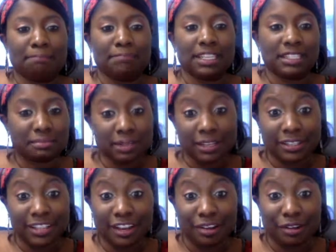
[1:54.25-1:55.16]
It's because
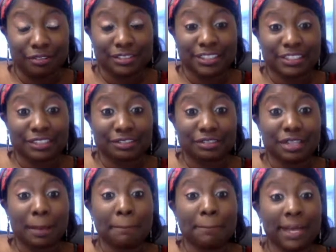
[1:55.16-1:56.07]
they don't have systems,
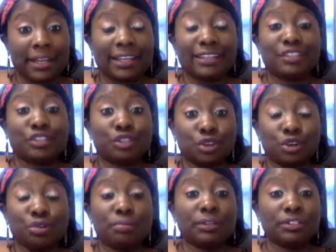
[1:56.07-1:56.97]
but it's
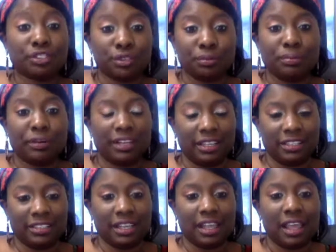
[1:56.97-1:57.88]
super, super
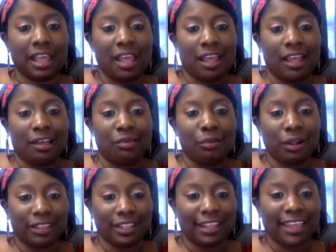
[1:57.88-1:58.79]
easy.
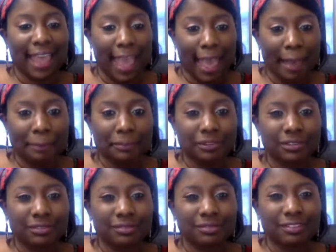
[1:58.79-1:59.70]
Where the cap
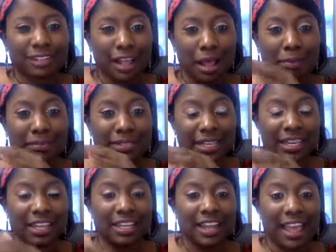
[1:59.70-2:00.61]
comes
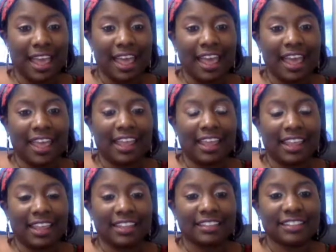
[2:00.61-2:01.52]
in at
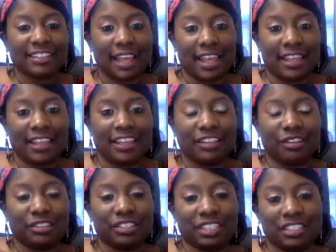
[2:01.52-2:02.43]
is taking
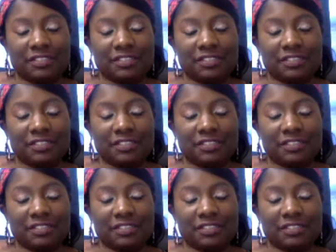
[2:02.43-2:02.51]
your 6